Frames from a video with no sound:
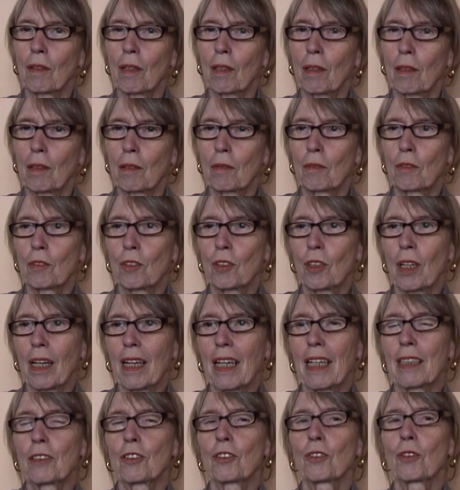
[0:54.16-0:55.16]
and
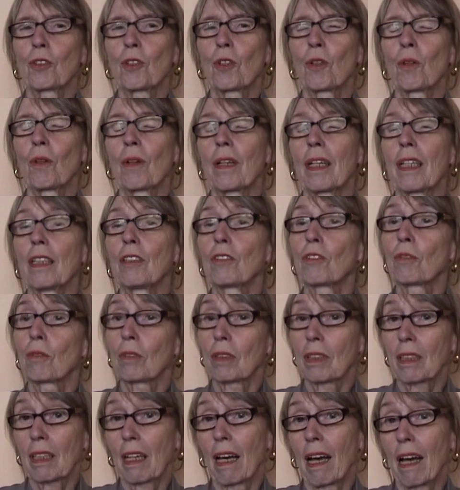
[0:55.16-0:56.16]
as you go into
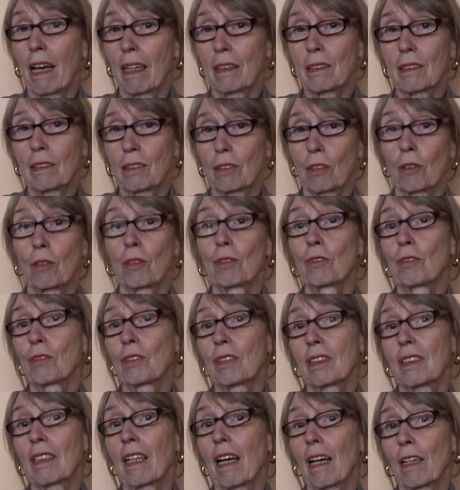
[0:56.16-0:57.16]
a trance or you
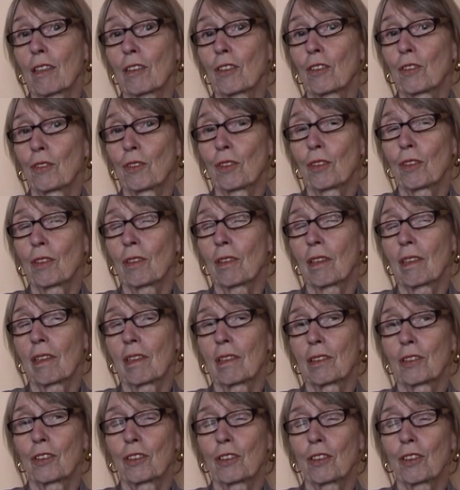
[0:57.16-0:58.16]
start
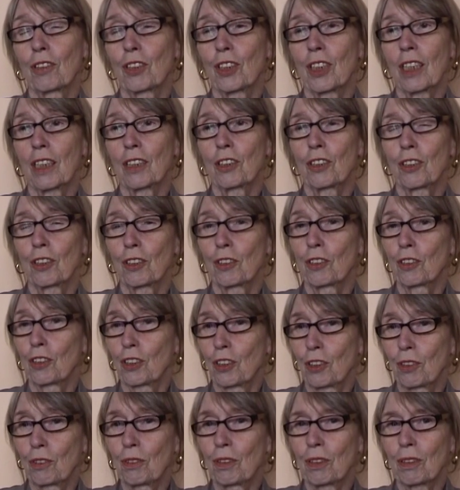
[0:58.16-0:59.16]
your
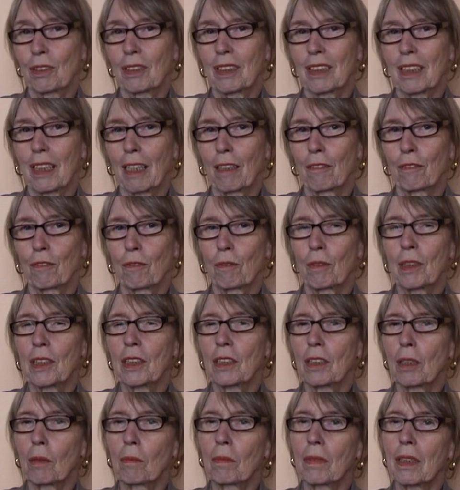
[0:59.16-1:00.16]
suggestions to yourself with
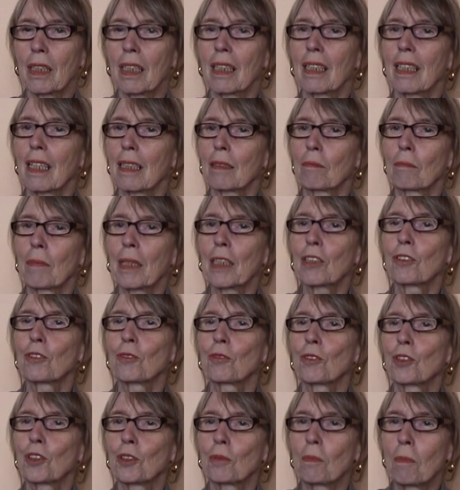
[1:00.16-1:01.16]
something that makes
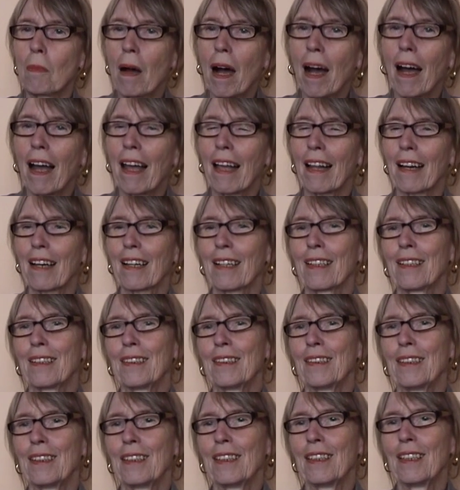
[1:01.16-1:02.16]
you smile.
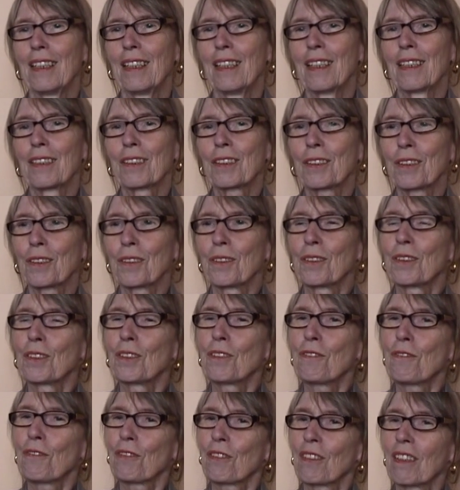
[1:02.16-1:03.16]
So
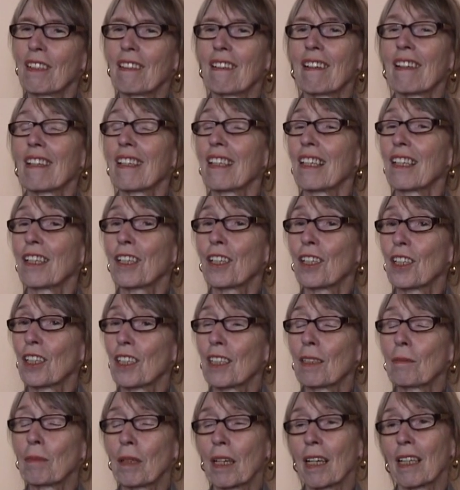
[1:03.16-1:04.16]
you feel really
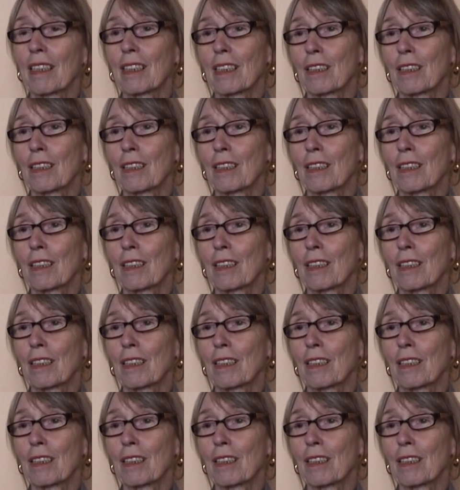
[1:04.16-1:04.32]
good about